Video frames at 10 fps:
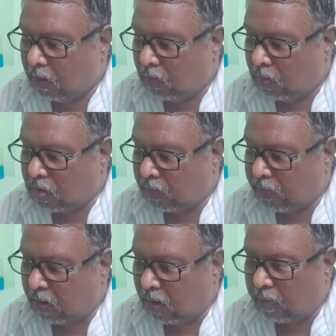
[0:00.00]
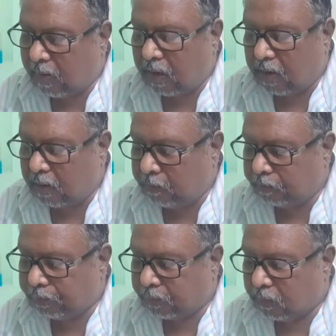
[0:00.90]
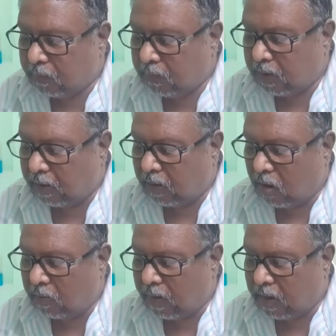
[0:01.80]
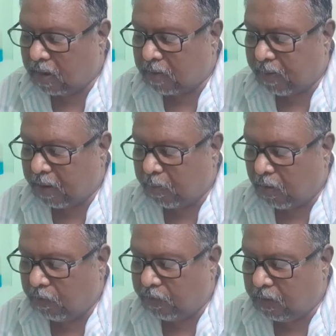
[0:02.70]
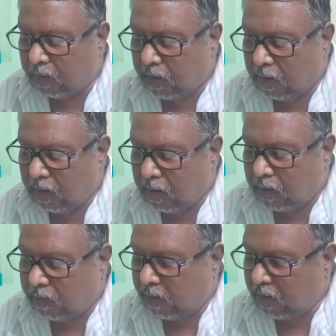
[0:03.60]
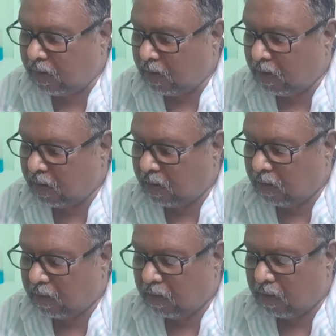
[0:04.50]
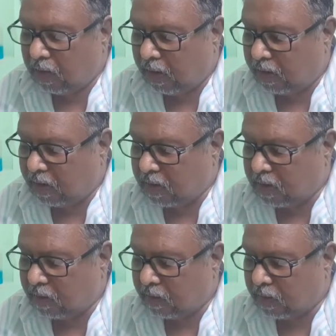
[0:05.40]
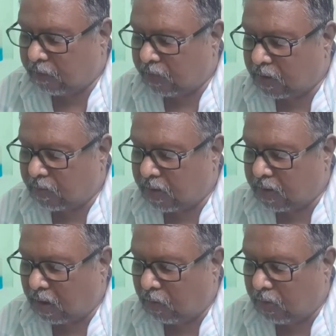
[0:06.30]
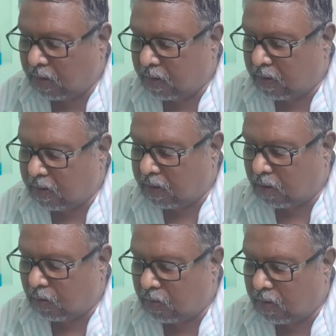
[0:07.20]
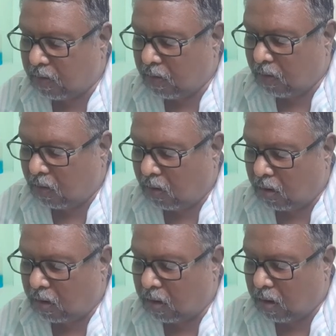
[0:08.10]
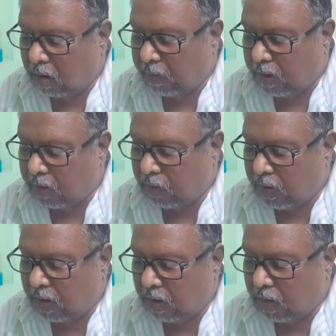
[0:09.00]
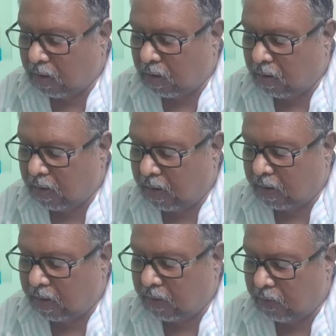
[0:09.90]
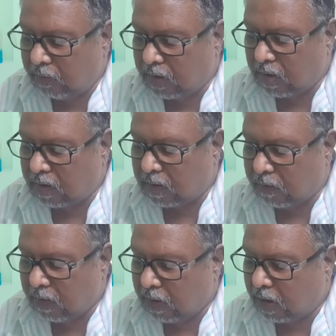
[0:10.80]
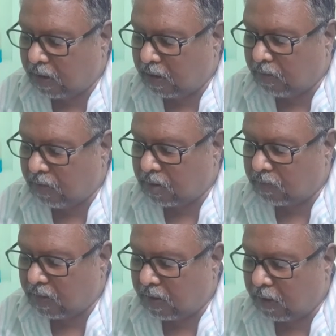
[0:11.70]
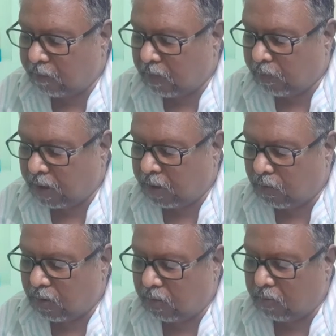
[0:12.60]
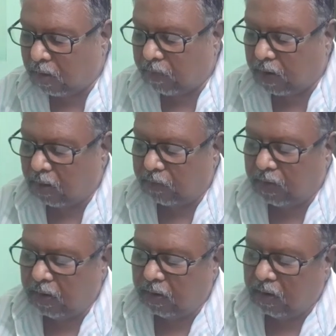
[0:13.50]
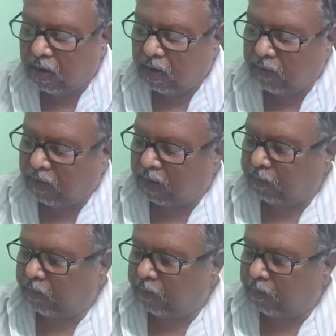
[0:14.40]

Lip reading: Coats of the gallbladder. The gallbladder is made up of three layers. The first one is the outer serous or peritoneal layer, which is continuous with the peritoneum covering of the liver.